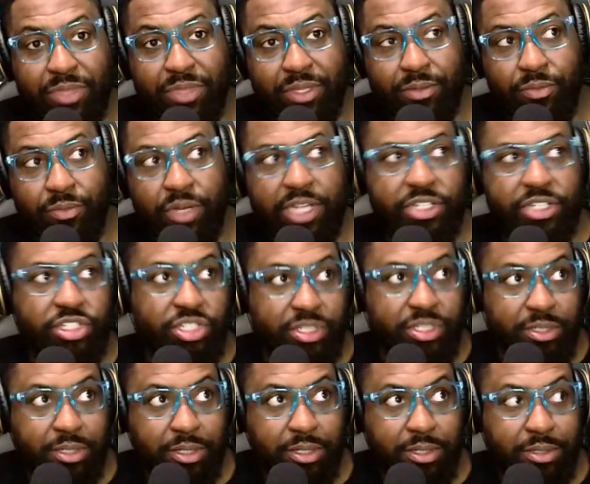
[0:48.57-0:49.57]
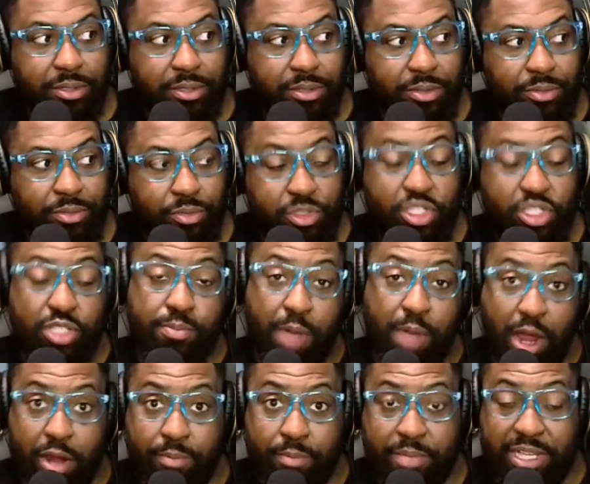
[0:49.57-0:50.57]
which was
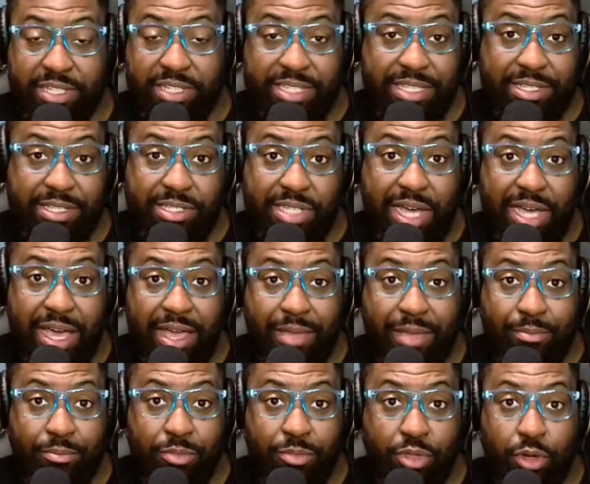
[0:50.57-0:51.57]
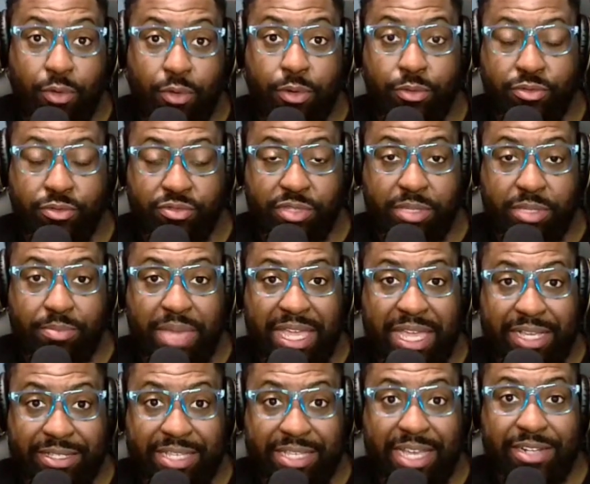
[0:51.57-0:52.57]
smart because at the time, no one was really
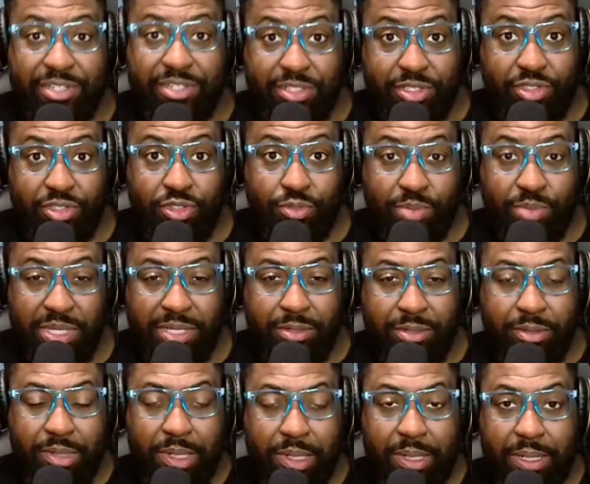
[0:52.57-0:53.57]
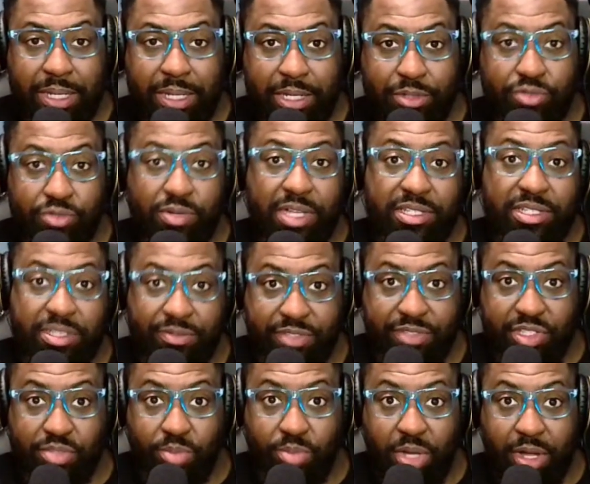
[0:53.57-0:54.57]
paying attention to Tubi. It was
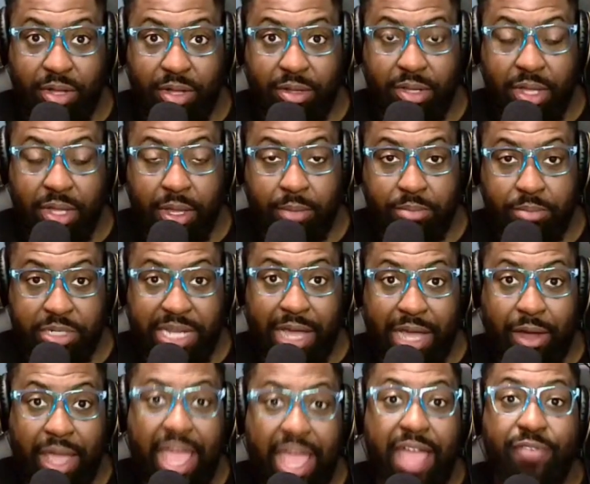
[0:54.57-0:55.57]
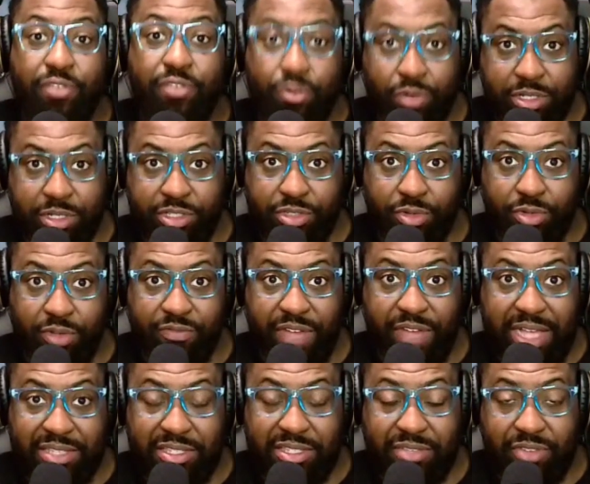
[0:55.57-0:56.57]
relatively small, but now everyone's doing
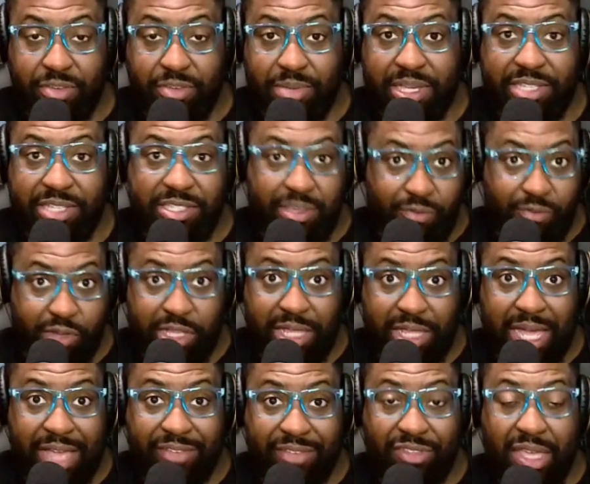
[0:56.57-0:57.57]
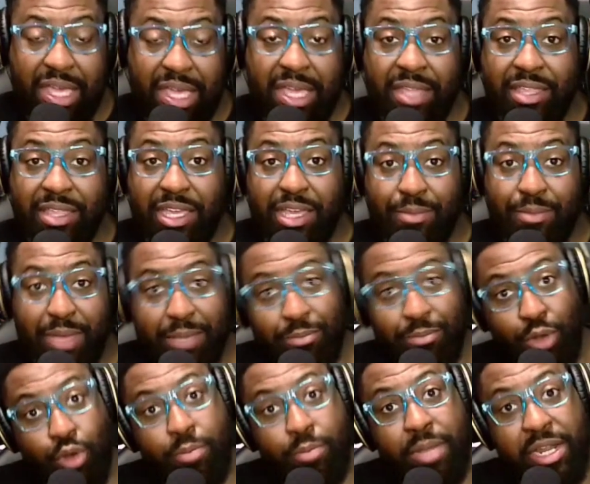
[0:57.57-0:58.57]
F.A.S.T TV because they realize they can make
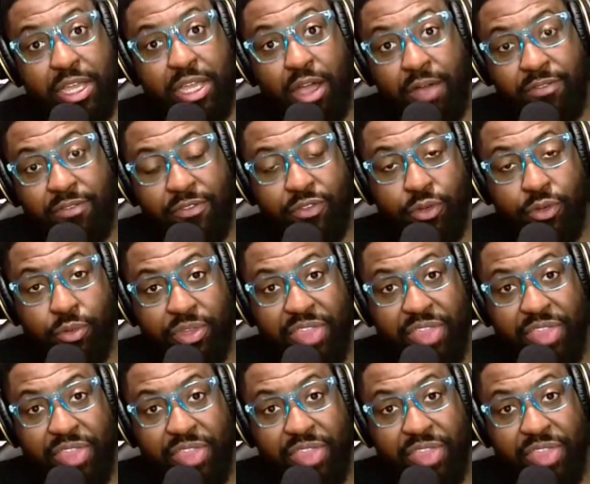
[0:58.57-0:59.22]
more money off of you with